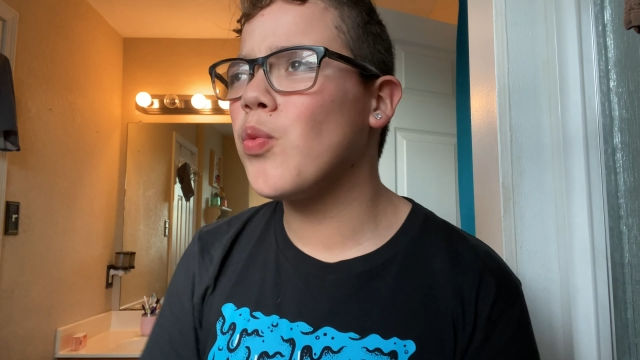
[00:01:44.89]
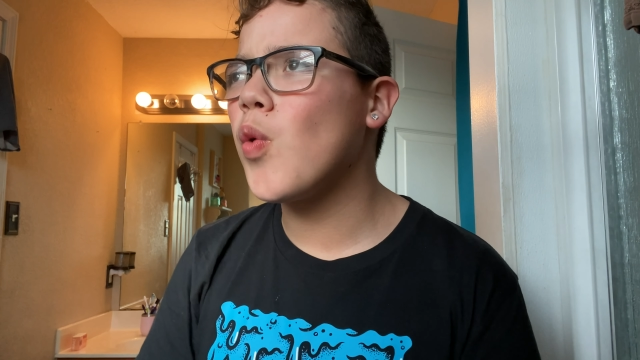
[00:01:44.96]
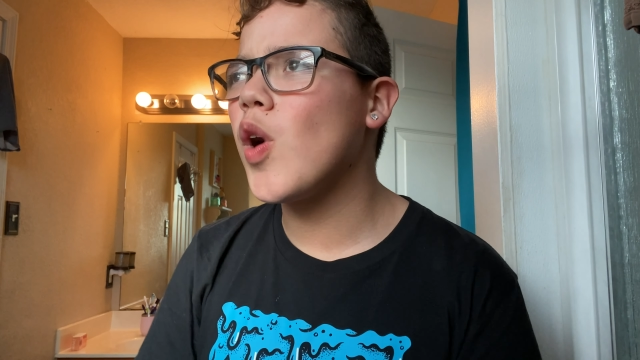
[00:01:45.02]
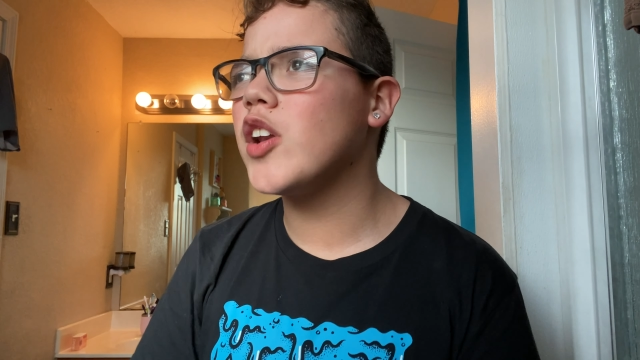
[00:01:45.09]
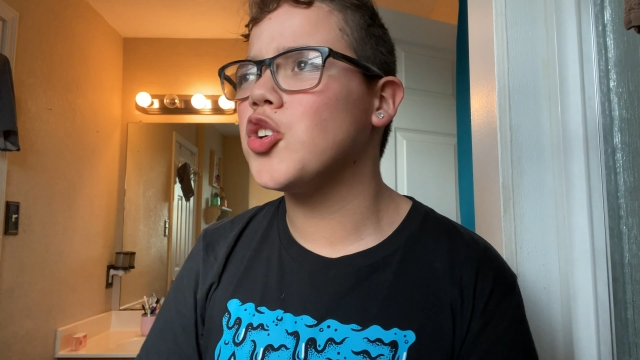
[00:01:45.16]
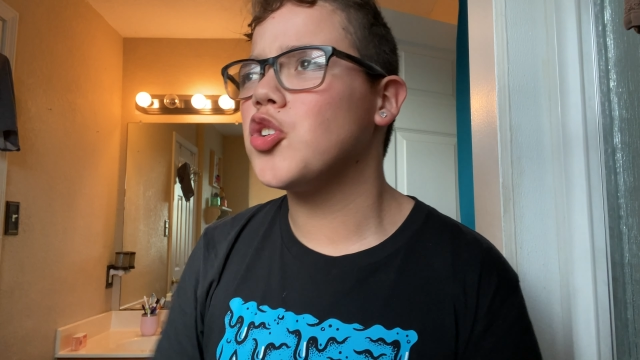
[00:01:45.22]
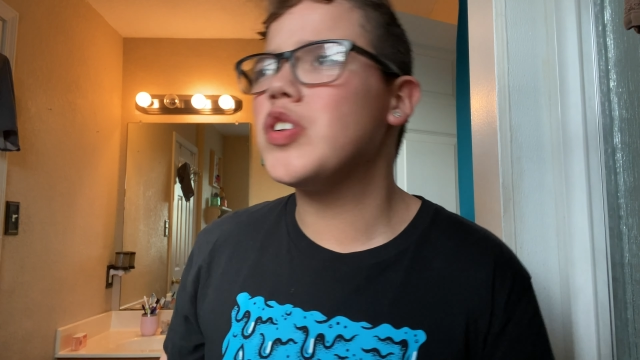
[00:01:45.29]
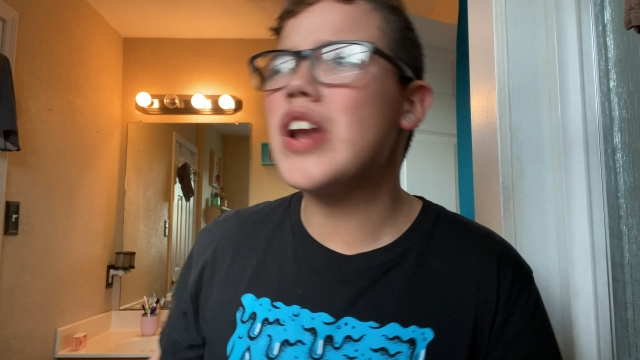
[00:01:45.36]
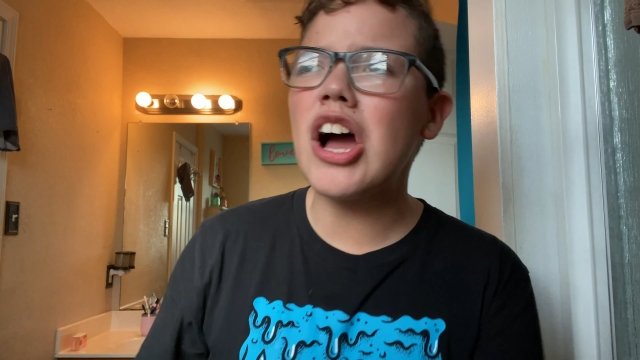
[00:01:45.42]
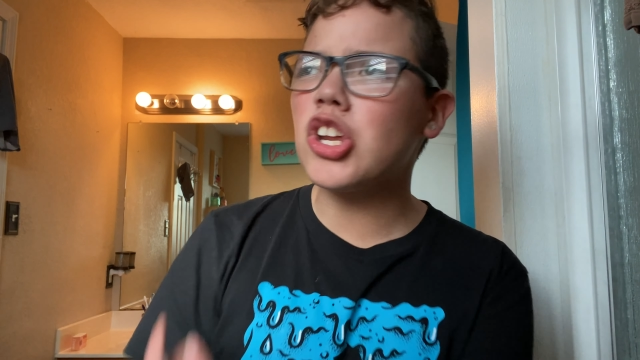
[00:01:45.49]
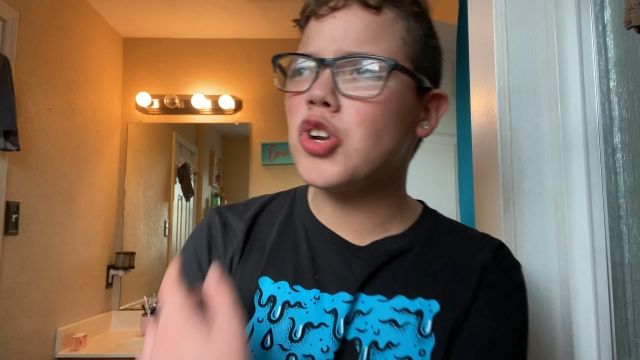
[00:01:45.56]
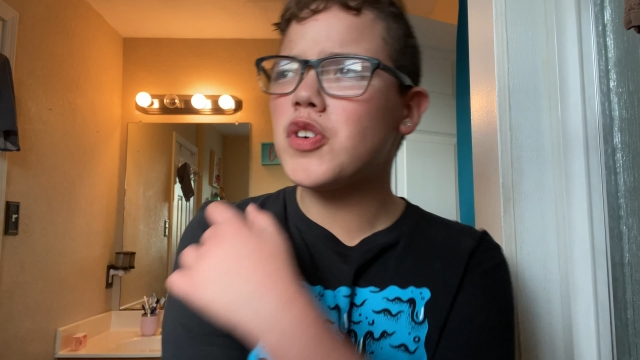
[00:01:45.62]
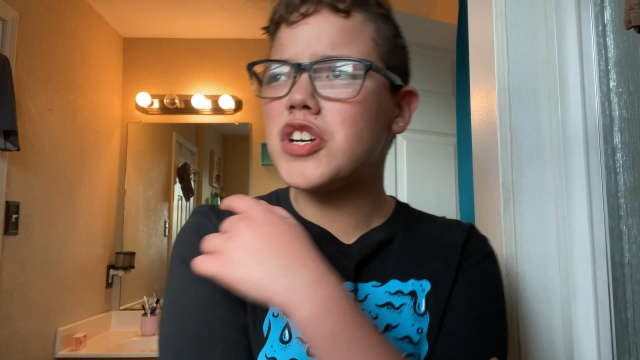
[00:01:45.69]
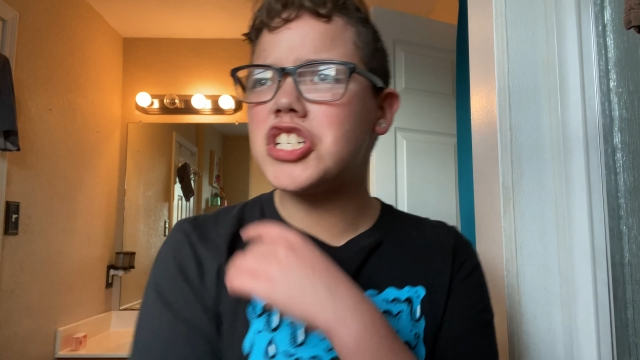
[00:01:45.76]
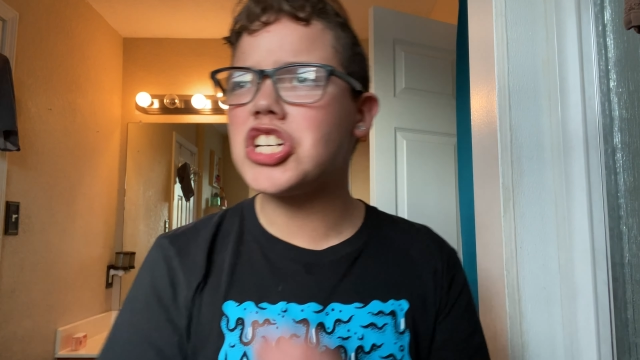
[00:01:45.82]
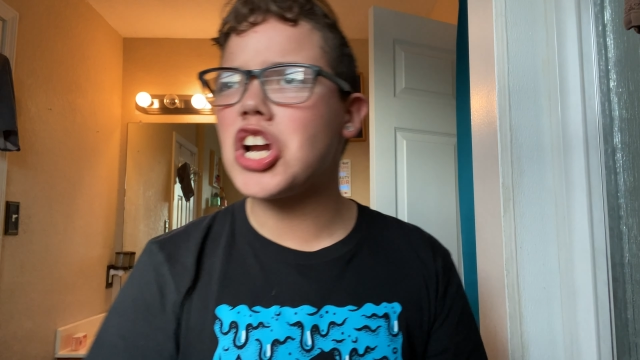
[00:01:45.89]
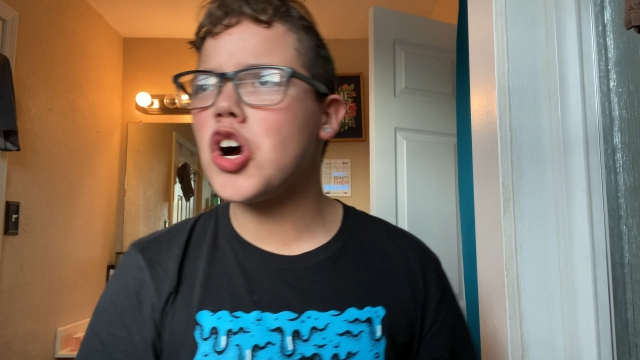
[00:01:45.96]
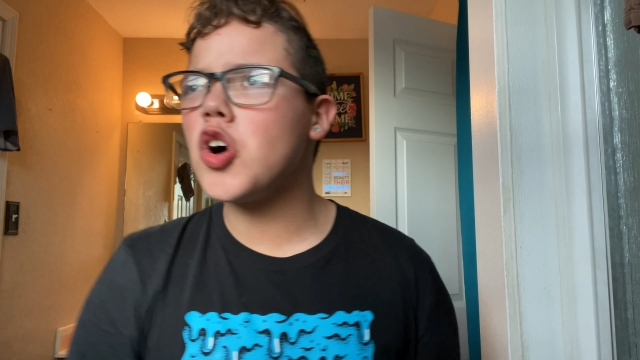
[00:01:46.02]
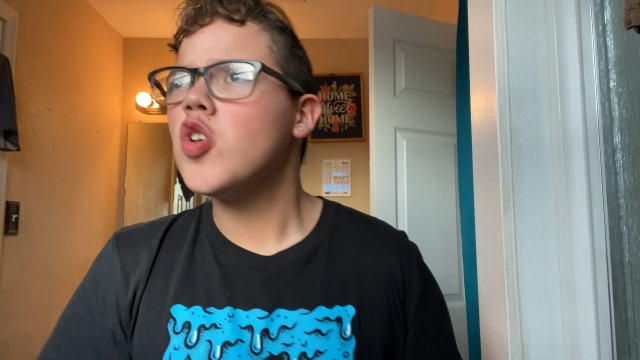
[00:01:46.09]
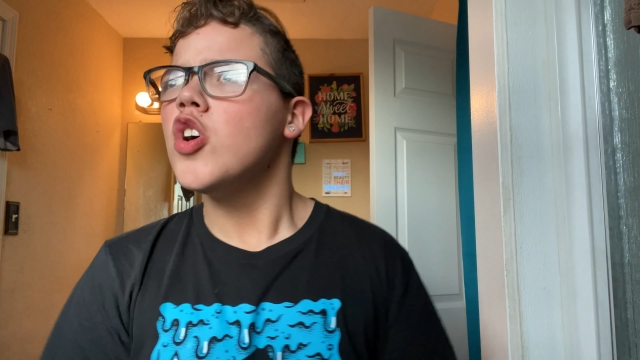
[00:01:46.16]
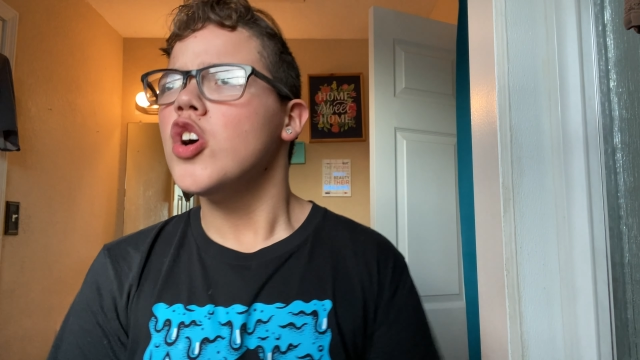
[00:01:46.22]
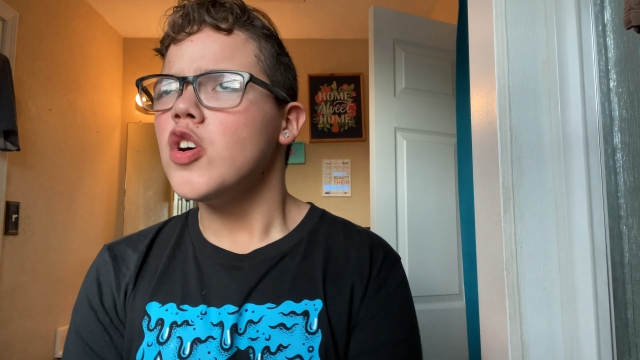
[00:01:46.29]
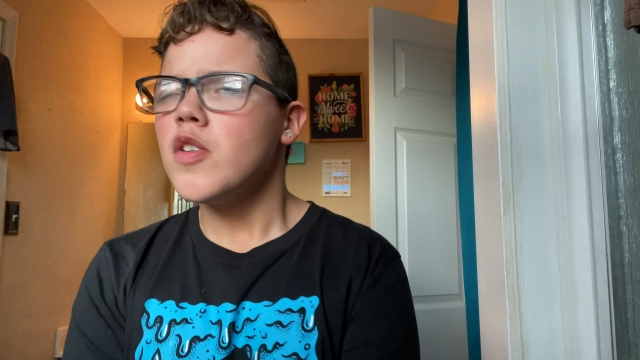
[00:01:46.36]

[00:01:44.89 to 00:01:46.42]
wonder, now you're in jail.